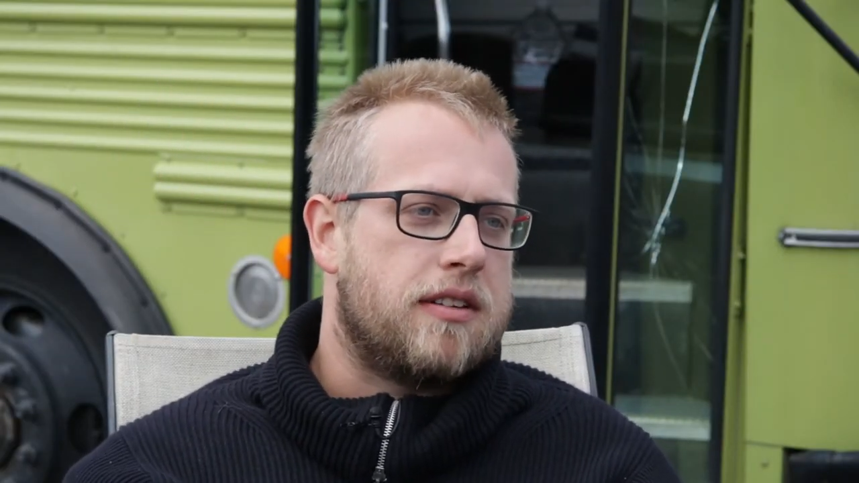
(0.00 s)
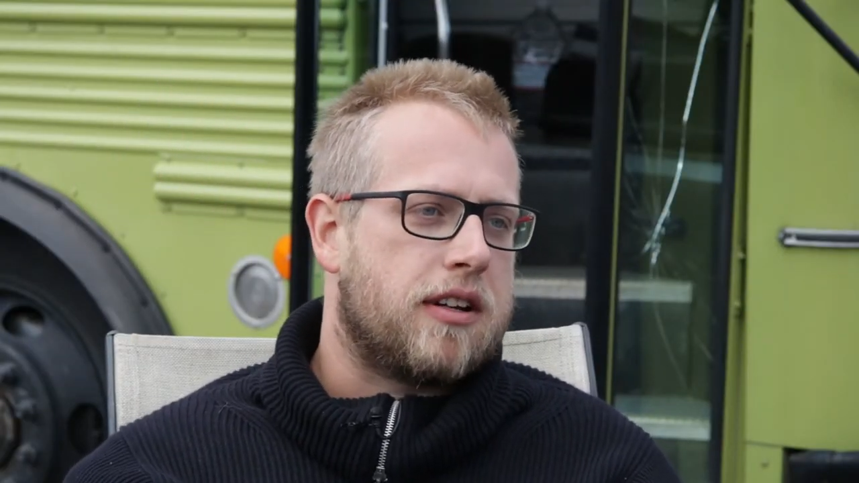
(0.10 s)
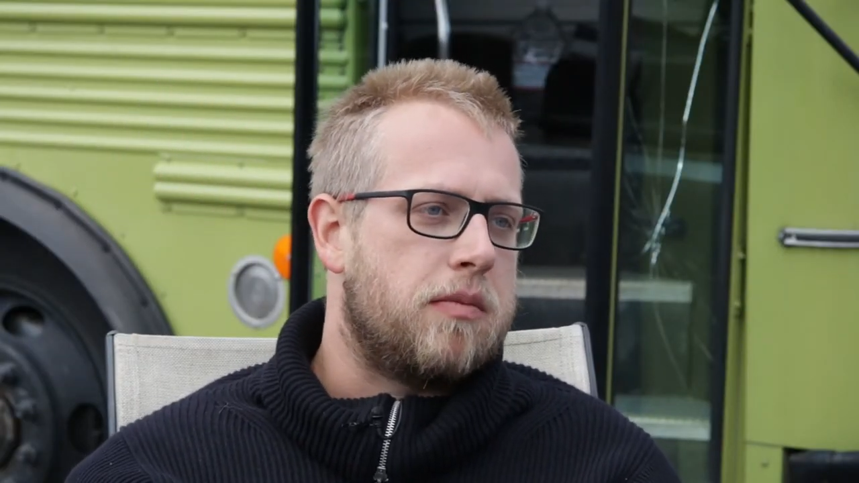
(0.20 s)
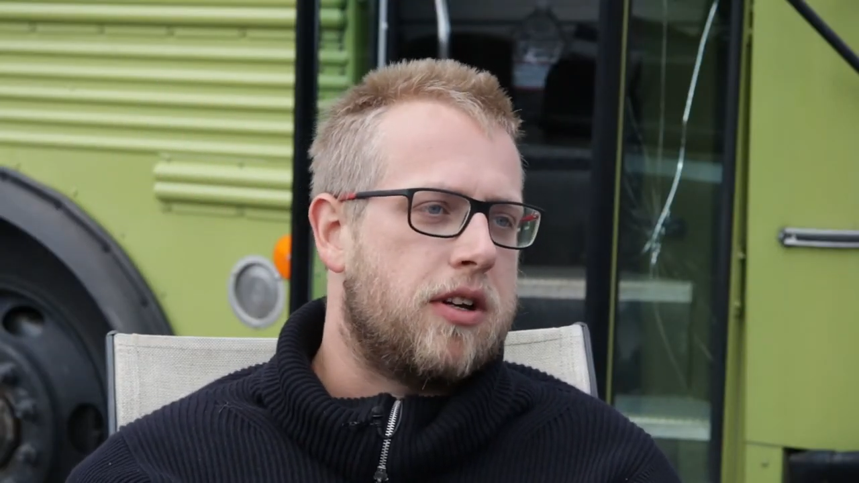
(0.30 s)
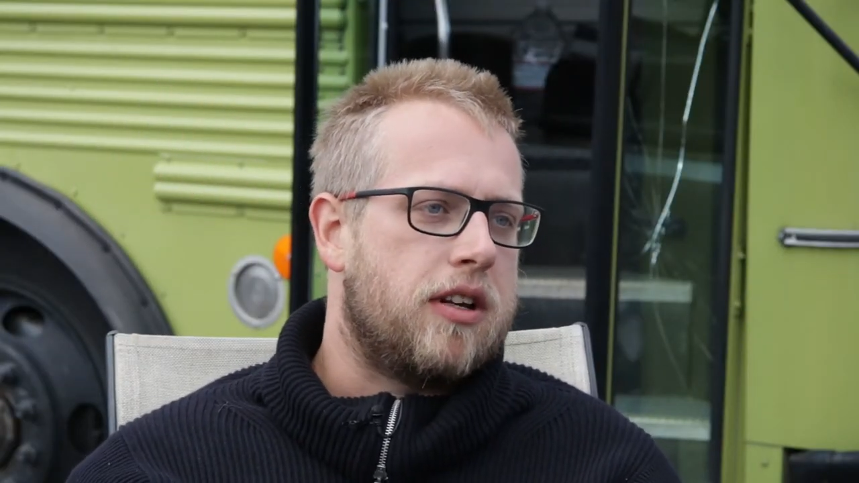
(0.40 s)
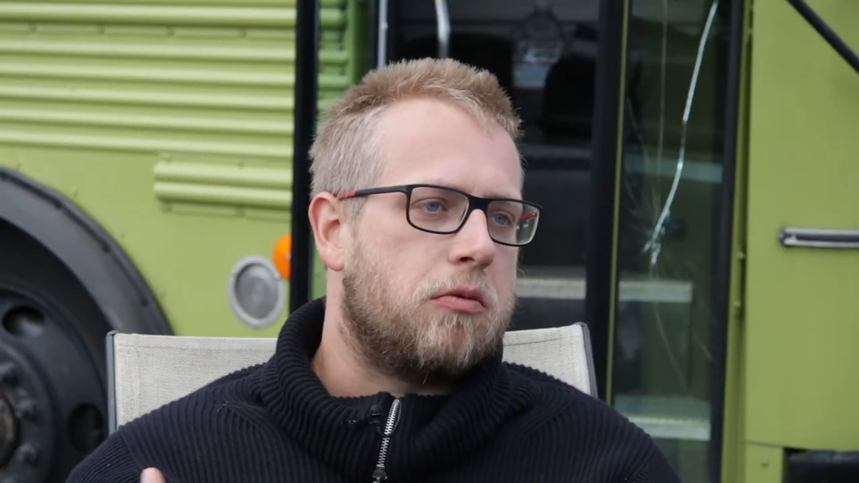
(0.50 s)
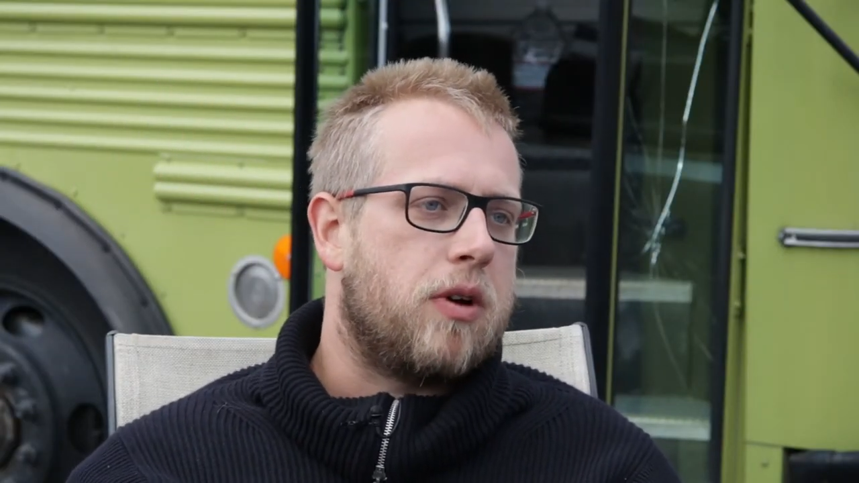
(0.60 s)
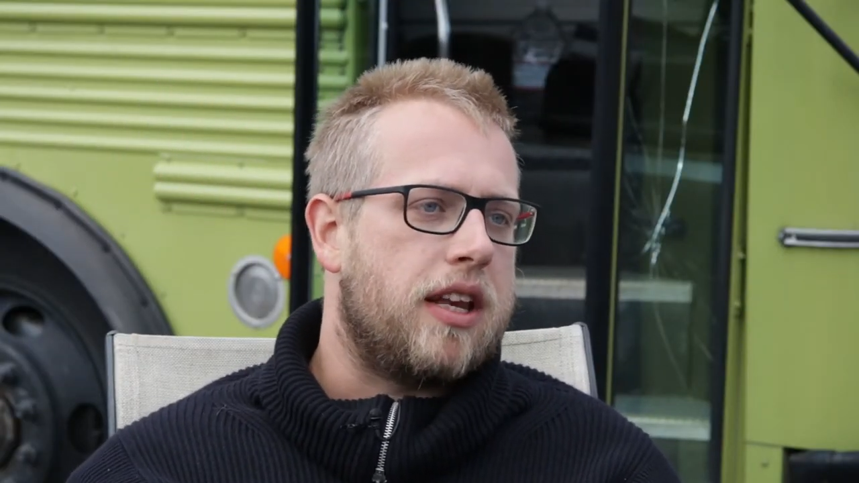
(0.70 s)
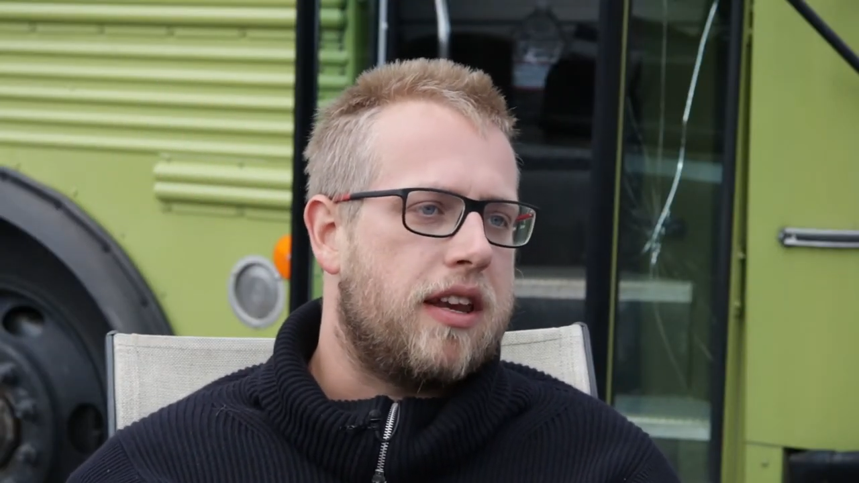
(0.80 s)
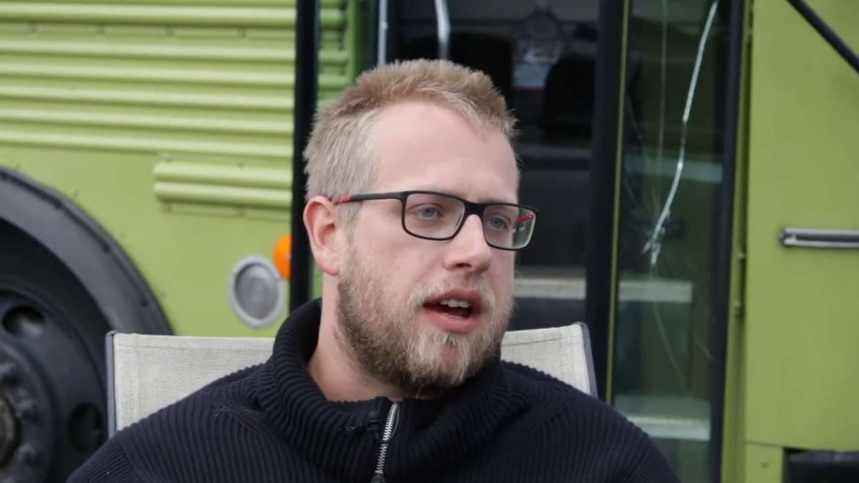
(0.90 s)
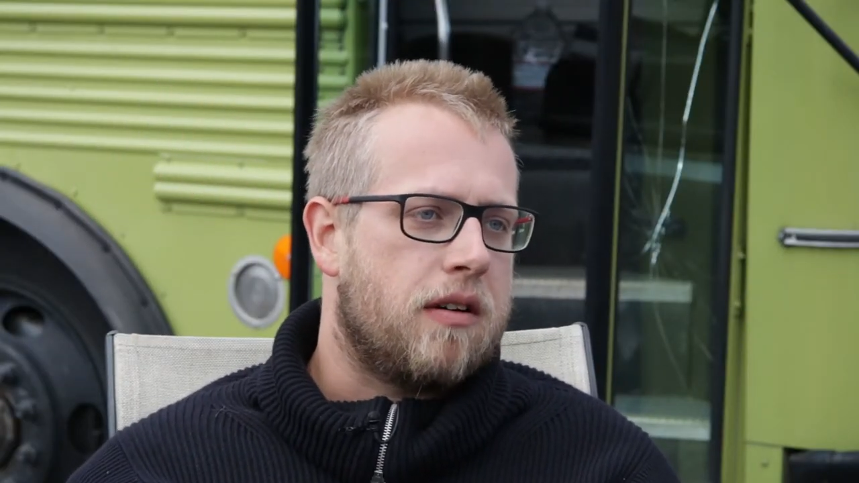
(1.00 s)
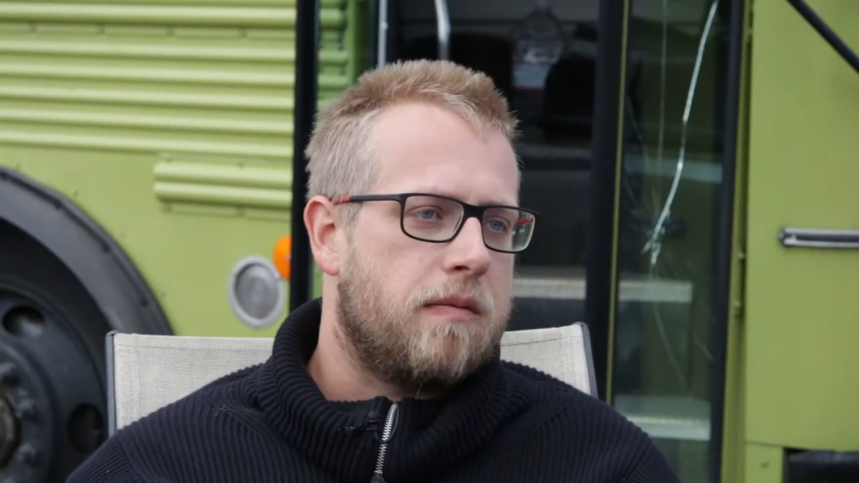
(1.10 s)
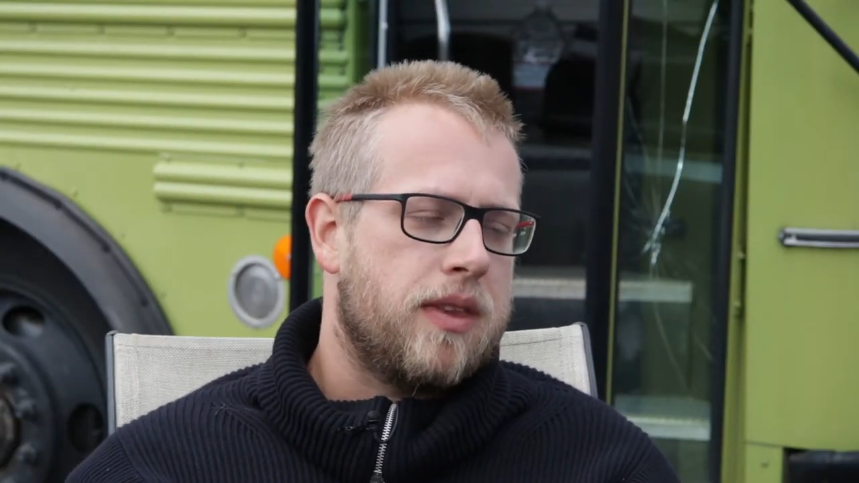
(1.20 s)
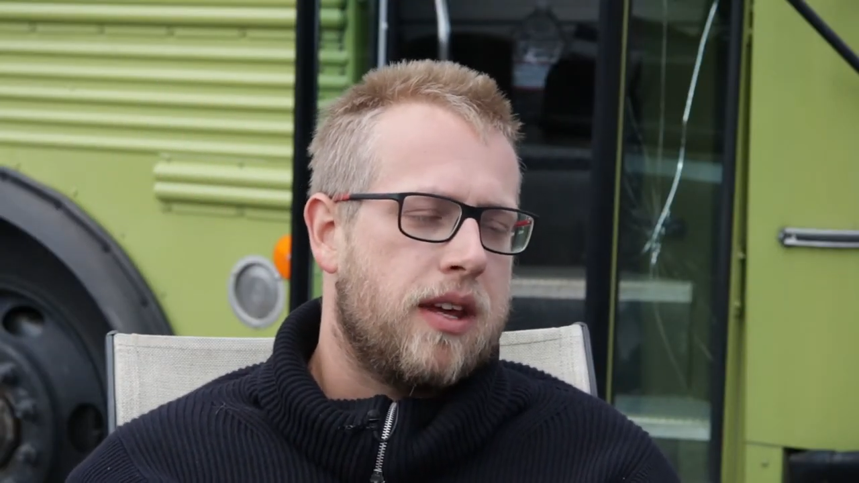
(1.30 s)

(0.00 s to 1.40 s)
in their community right now.